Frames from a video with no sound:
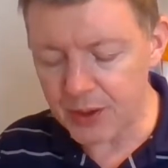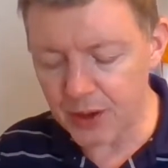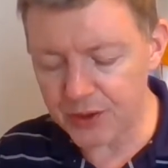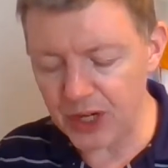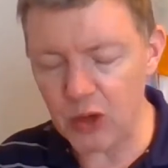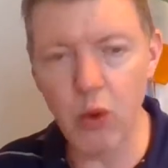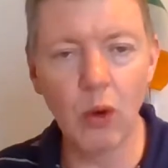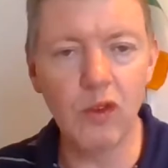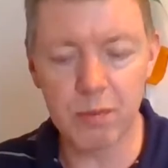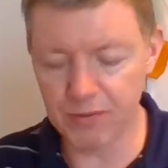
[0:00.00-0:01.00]
There are 3
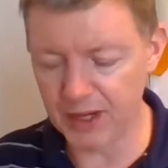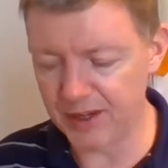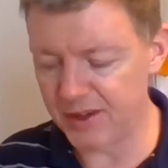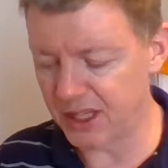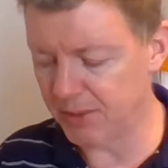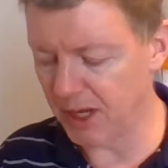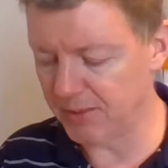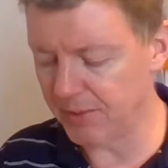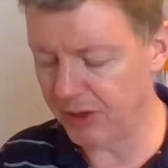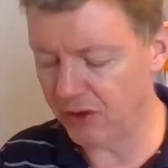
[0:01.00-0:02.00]
quotes provided at the
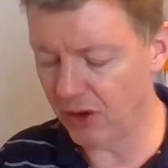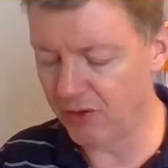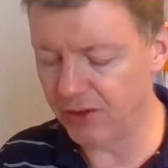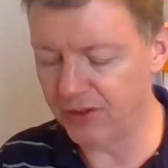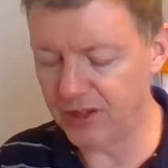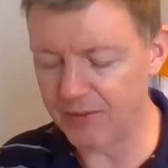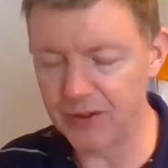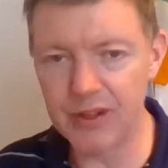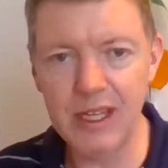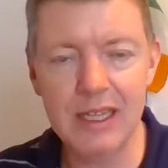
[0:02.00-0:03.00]
bottom of page
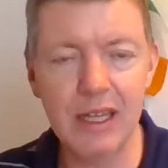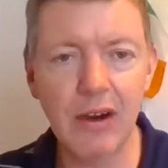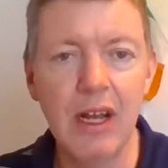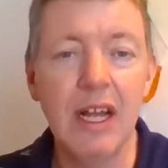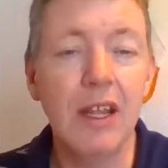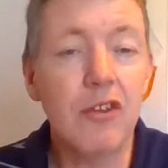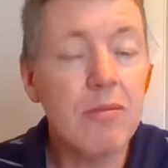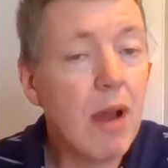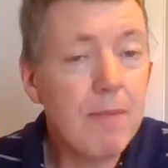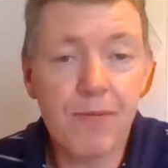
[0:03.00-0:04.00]
117 there that
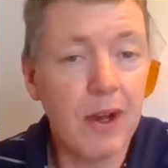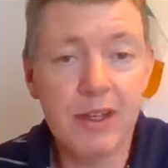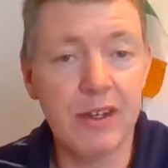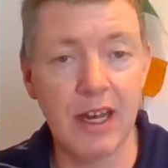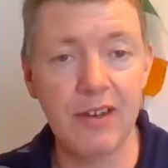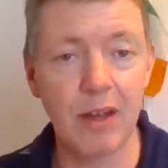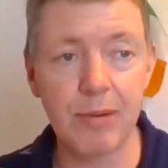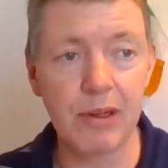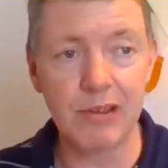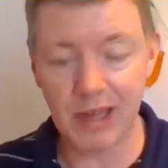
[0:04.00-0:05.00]
you might find in any
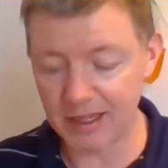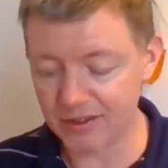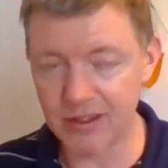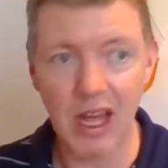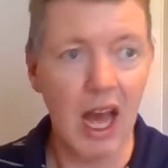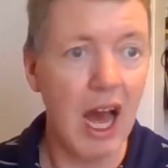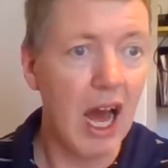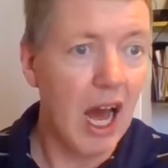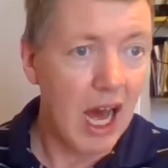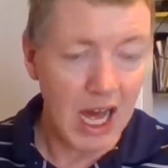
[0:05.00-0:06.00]
typical text.
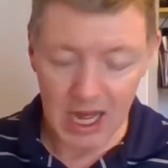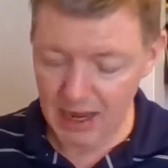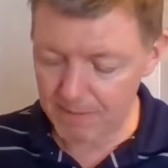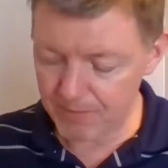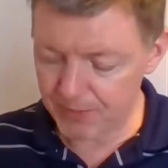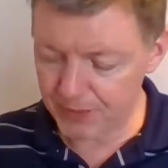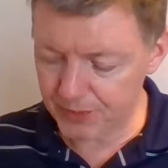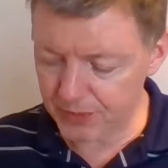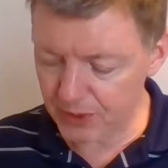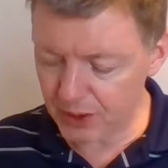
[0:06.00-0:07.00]

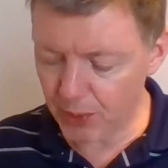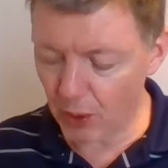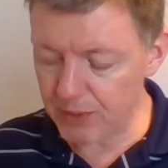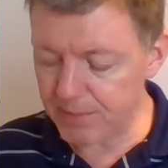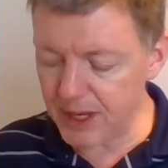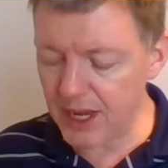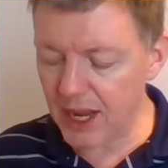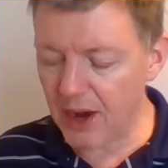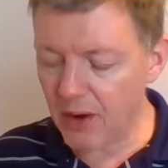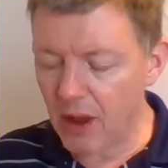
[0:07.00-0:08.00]
The point being
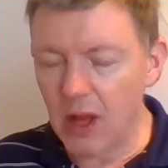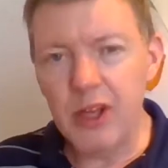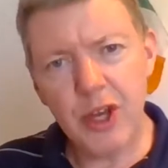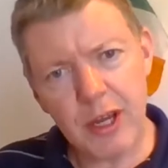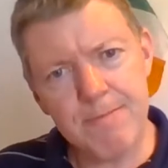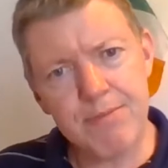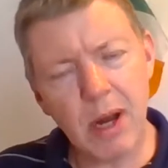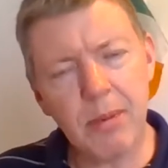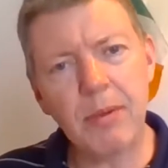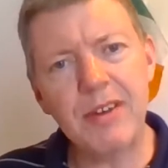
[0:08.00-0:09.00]
here, you can
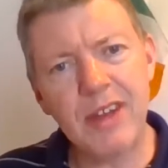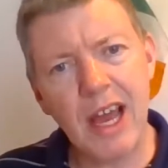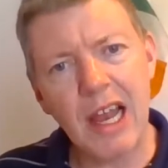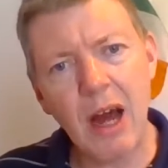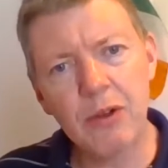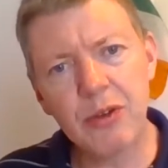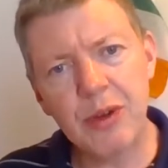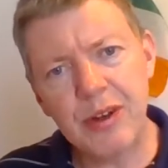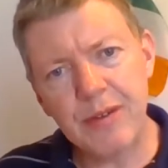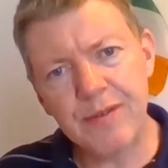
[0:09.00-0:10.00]
probably tell how
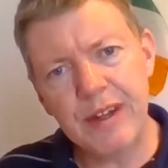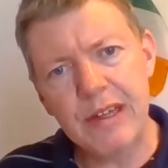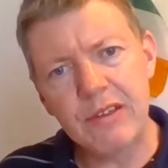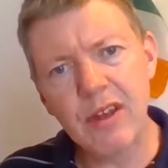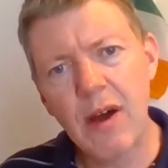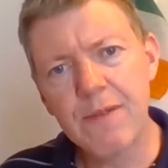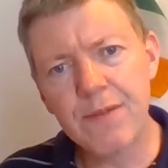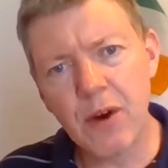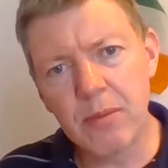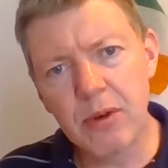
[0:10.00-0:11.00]
the reader feels
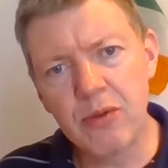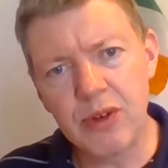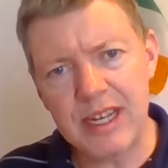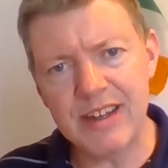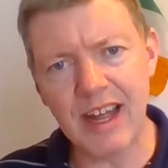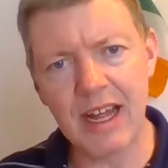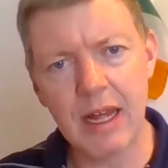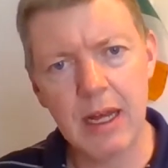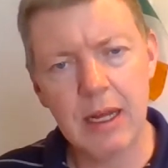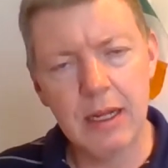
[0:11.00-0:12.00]
from
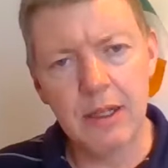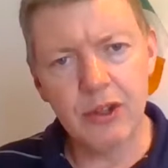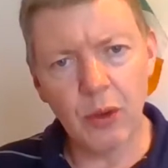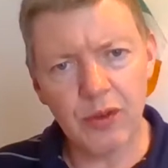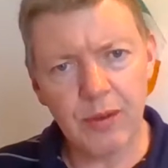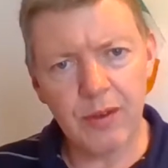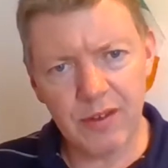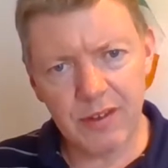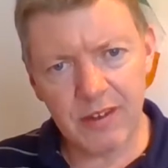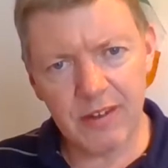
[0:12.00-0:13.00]
reading those
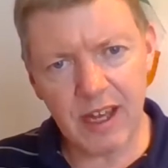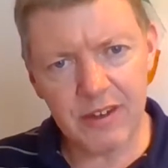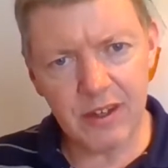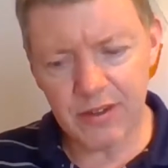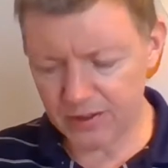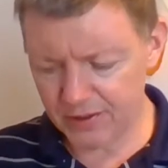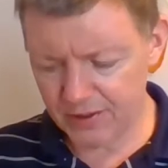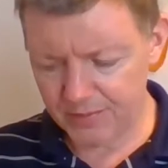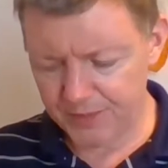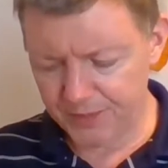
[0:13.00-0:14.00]

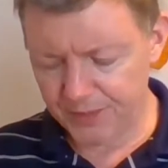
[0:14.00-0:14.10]
sentences.